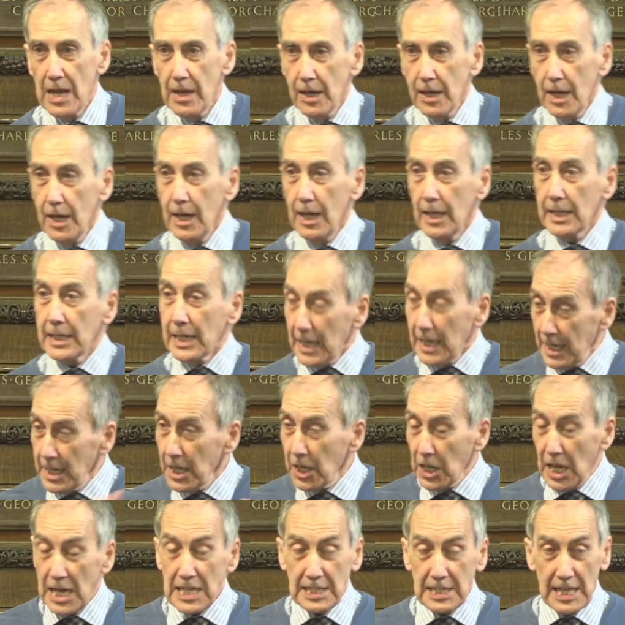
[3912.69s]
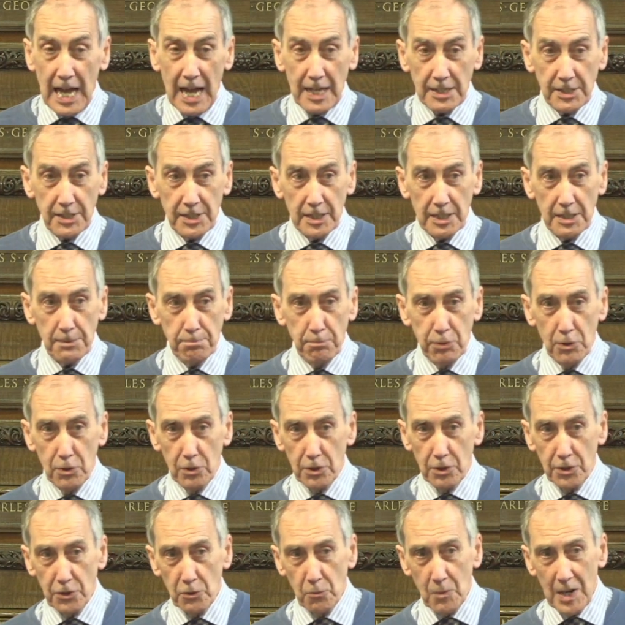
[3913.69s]
Uh, kind of like that, says Paul,
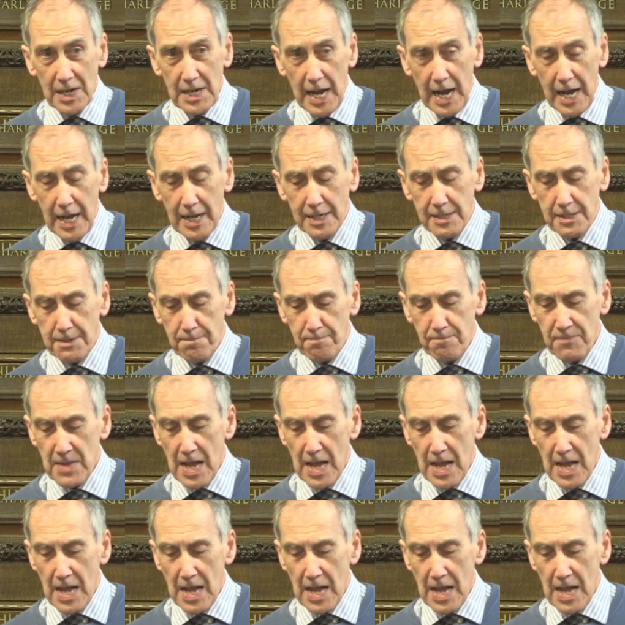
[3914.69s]
on the one hand,